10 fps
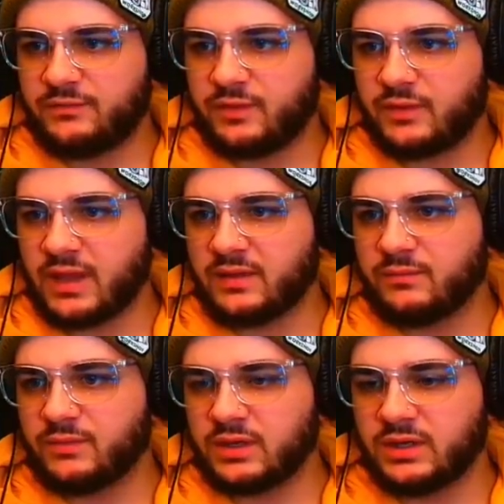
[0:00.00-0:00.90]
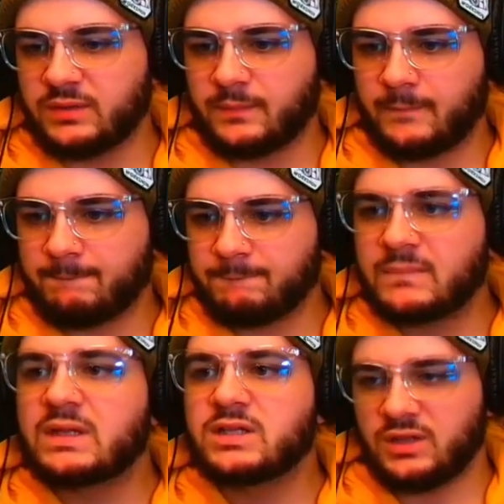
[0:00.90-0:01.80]
Okay, At we're the gonna. Right moment.
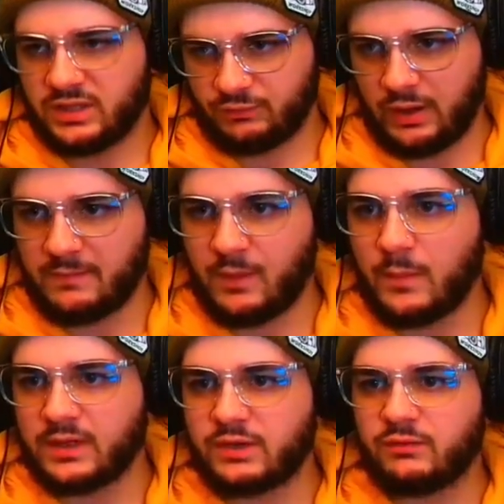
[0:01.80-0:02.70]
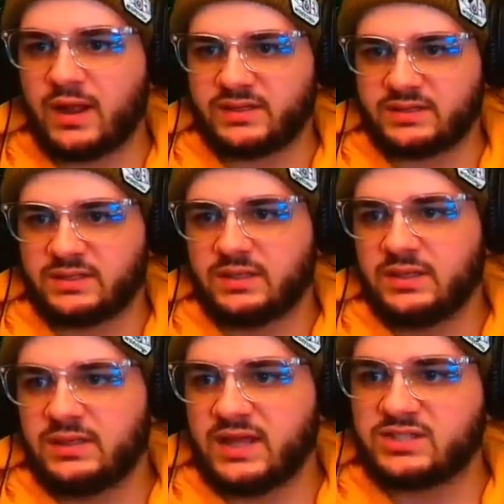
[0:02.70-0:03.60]
Slow the right moment. Correct.
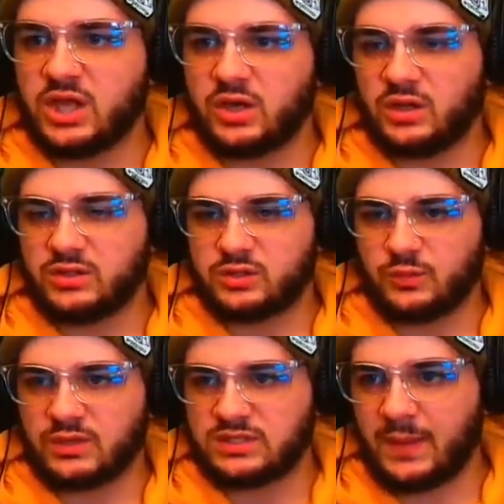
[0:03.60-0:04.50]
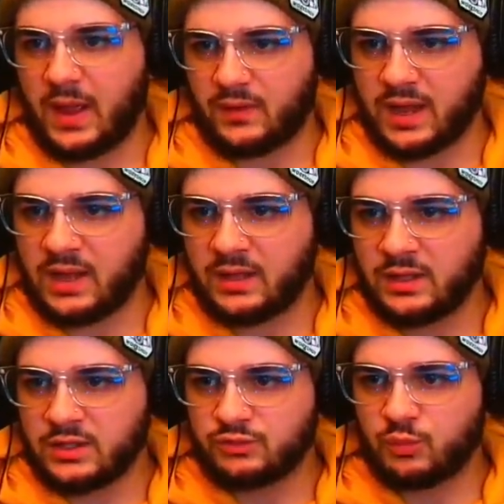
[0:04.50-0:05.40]
That's all. That's what it's about. Okay.
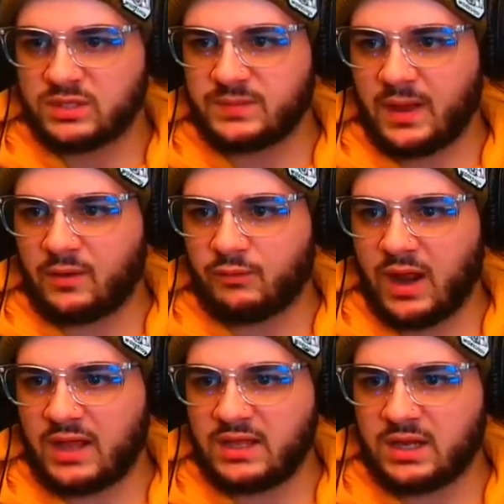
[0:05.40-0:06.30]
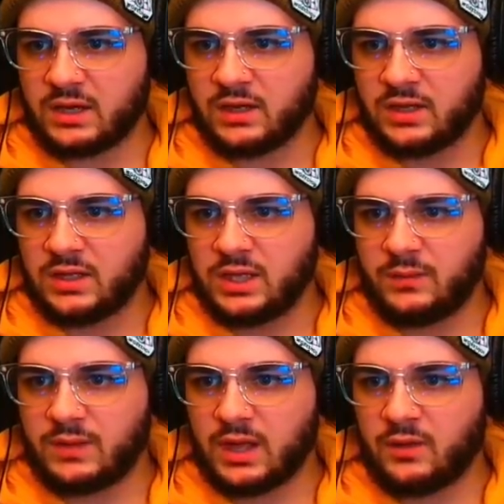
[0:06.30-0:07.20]
What it's about. Right here. Here
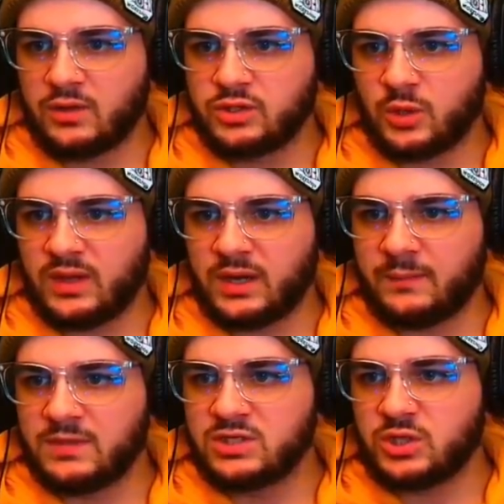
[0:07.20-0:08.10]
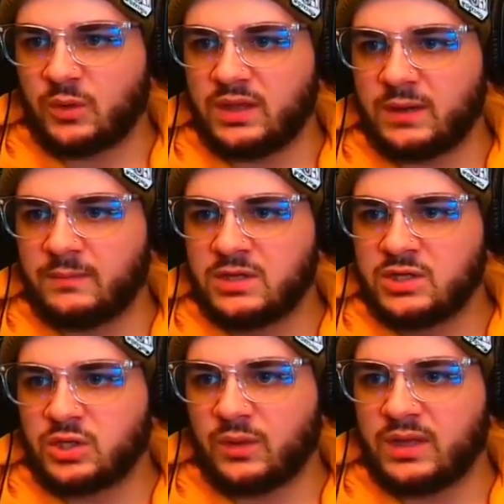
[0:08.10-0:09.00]
we go. Don't hit him. Don't hit him.
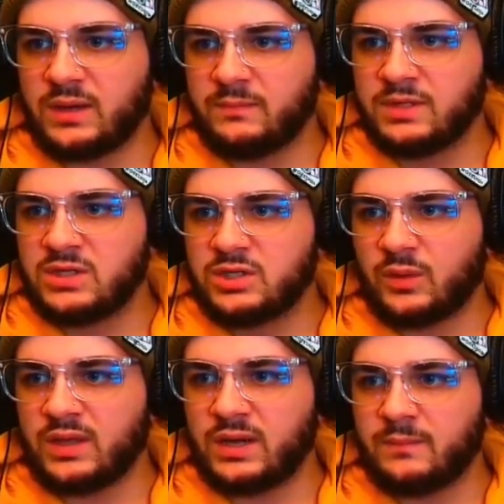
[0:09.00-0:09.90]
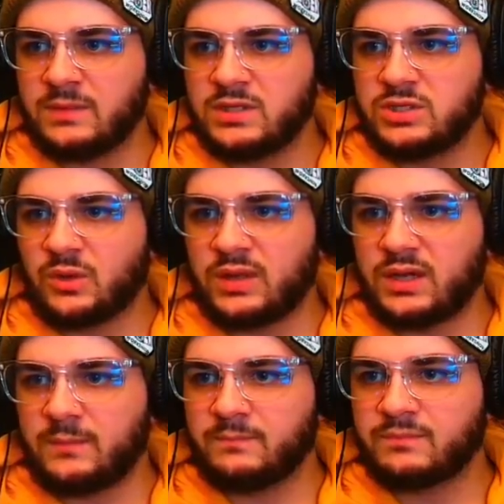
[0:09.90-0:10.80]
Don't hit him. Don't hit him. Don't hit
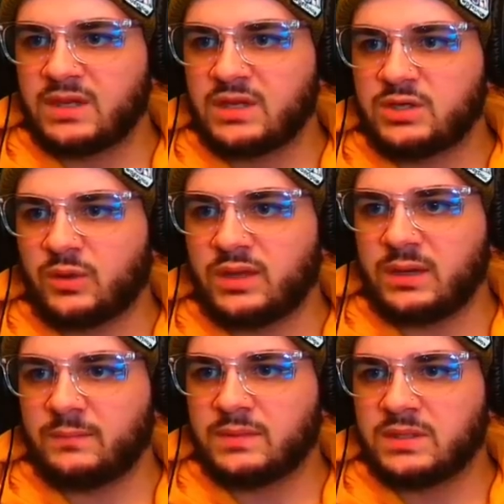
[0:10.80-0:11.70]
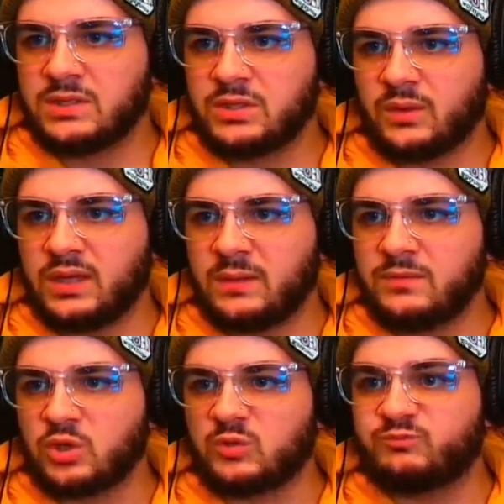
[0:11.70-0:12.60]
him. Don't hit him. Don't hit him.
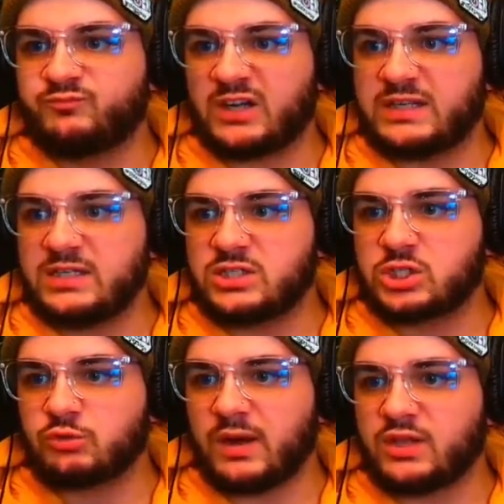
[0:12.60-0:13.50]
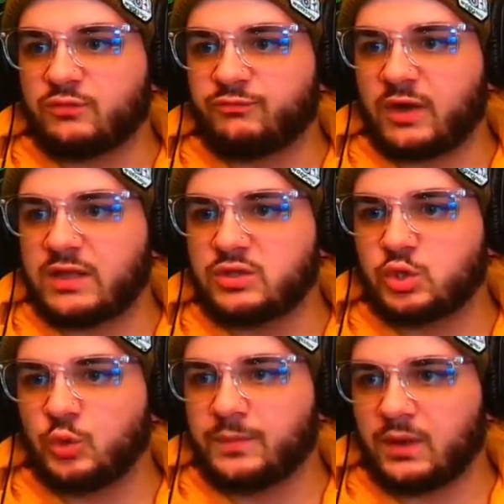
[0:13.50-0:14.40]
Don't fucking strike. You're fucking
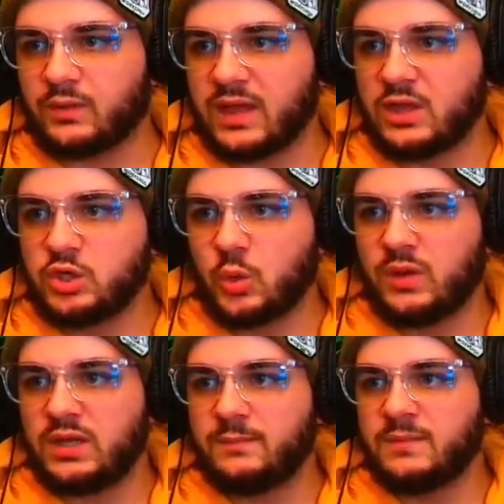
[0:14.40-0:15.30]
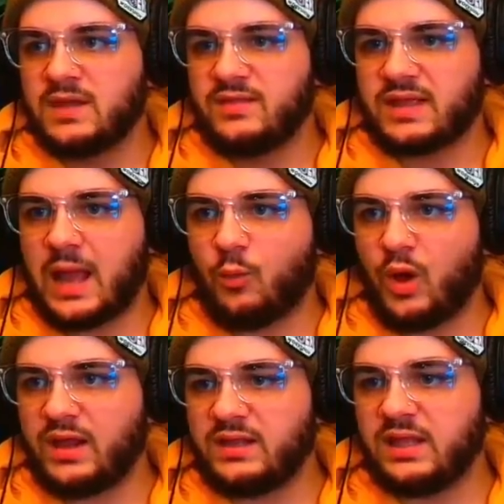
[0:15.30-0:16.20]
stupid. Okay. Don't hit him. They got
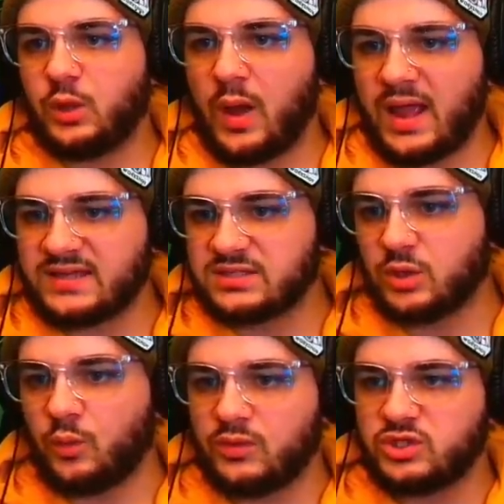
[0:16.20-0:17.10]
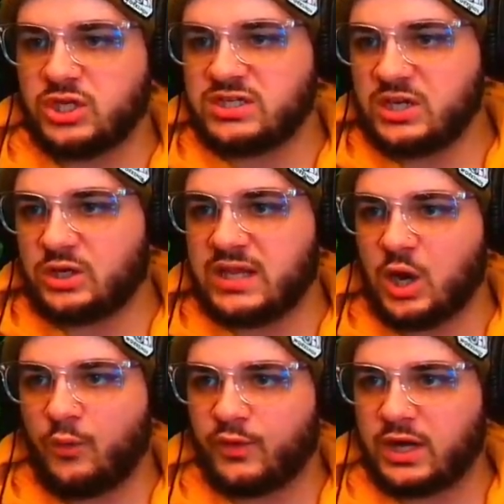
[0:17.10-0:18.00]
white, yellow eyes. Don't. Gingy, get
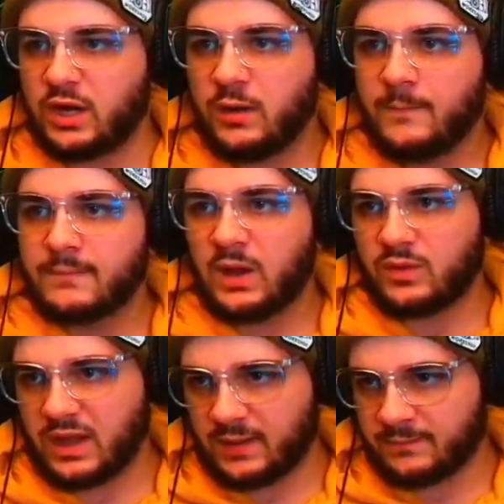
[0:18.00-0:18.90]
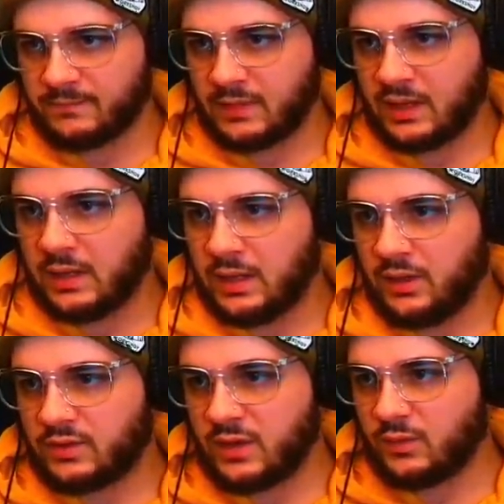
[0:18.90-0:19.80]
over here. Okay.
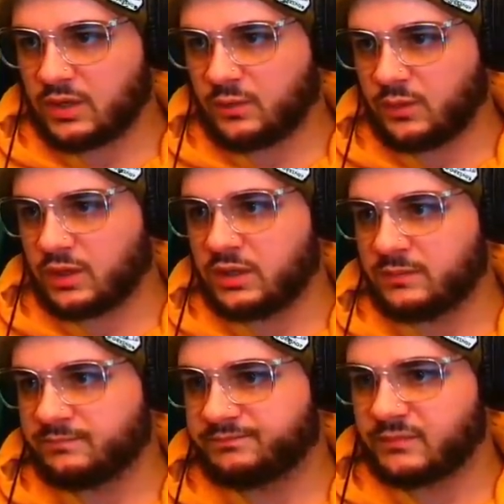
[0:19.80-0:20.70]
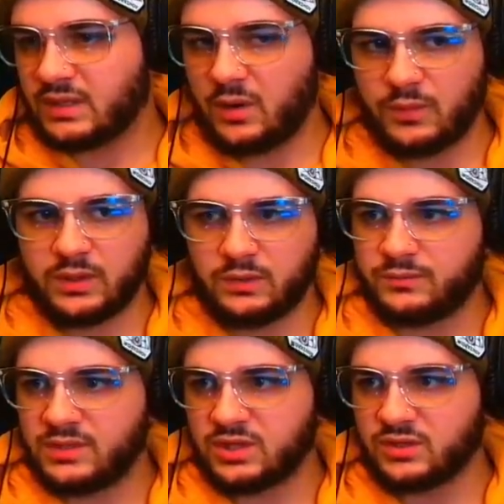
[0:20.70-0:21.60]
Okay, we're good. We're good. Oh, we're good.
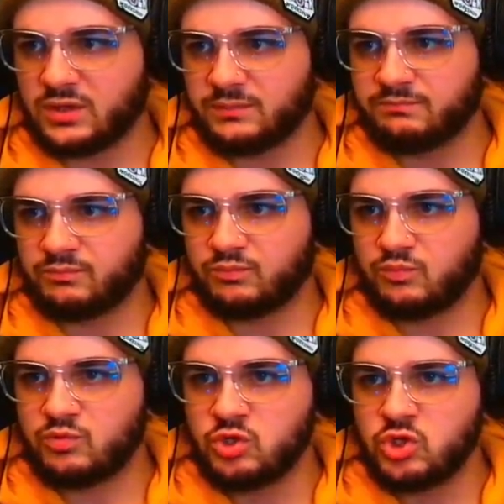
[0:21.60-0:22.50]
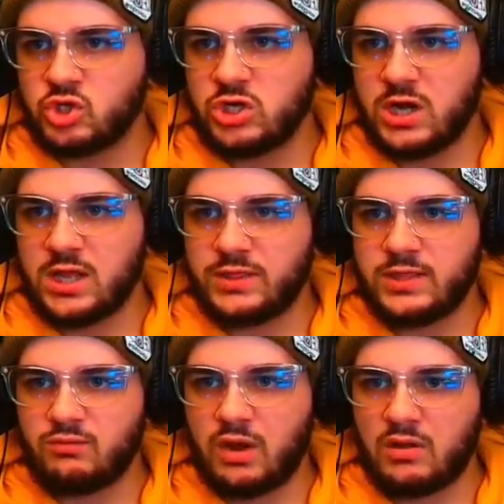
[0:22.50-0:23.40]
It's all good.
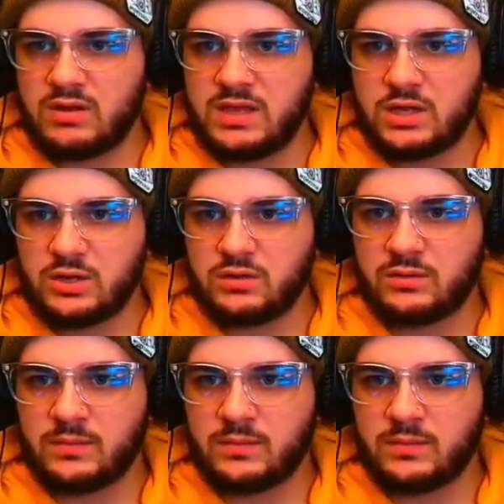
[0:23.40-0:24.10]
Nothing wrong here.